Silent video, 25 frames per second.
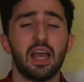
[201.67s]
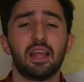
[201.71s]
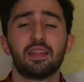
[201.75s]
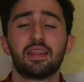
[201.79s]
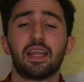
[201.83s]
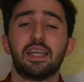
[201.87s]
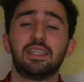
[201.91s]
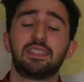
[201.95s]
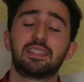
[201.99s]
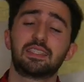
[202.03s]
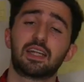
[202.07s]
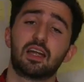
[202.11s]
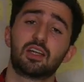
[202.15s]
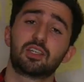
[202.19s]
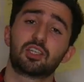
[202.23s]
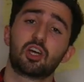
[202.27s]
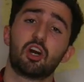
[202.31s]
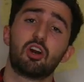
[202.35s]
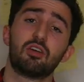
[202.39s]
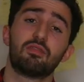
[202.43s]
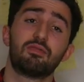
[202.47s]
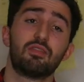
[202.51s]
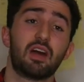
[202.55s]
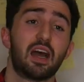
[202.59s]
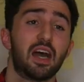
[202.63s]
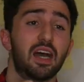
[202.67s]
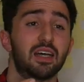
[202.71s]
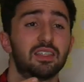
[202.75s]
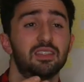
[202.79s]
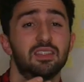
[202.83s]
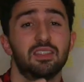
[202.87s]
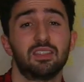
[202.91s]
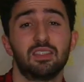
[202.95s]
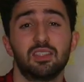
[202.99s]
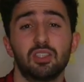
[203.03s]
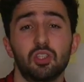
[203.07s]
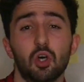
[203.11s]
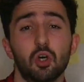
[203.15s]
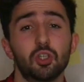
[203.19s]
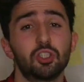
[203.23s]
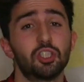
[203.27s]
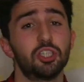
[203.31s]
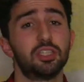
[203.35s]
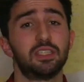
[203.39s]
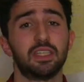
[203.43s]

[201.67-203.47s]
they start off at such a